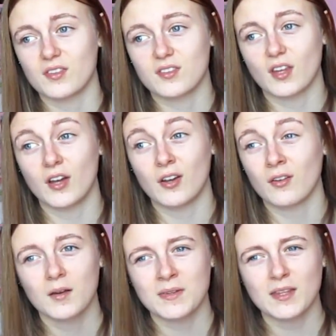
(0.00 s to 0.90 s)
So, I
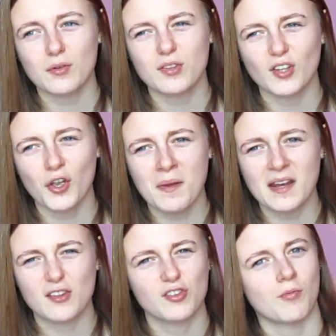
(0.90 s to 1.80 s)
mean, there were so
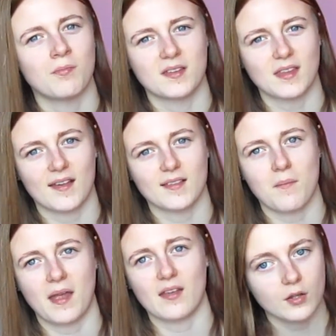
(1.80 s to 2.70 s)
many stupid mistakes I
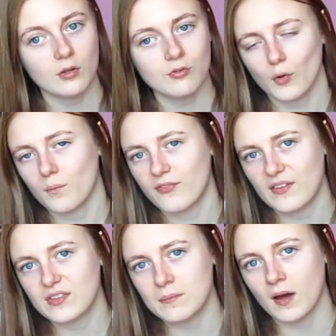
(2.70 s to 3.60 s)
made. You can drop
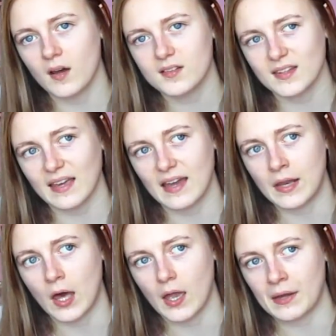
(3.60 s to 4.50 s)
50 marks and get a
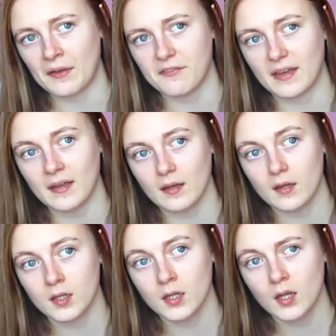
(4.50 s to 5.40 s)
9, I think.
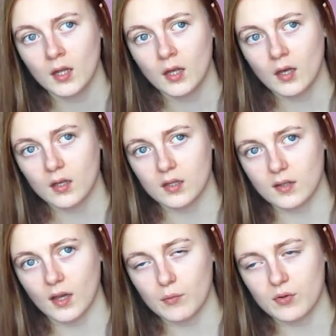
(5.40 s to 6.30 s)
Because
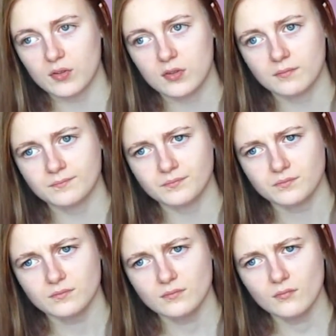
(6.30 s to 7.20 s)
I
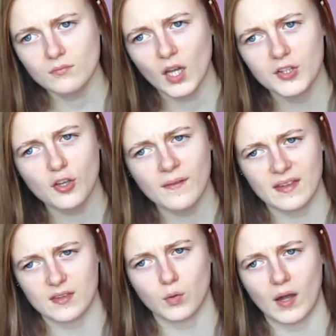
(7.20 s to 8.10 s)
don't think
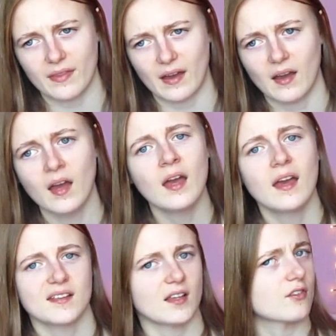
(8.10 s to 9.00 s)
it's quite that.
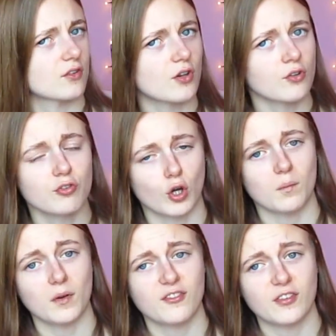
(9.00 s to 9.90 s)
It's like, you can
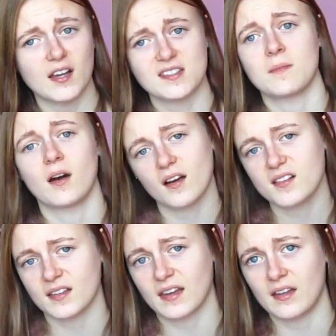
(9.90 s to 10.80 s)
drop 30
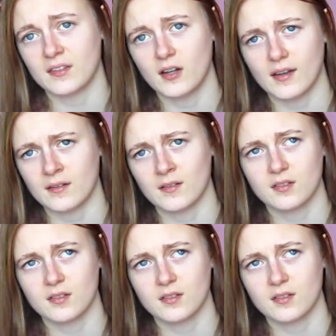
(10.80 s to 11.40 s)
marks and get a 9.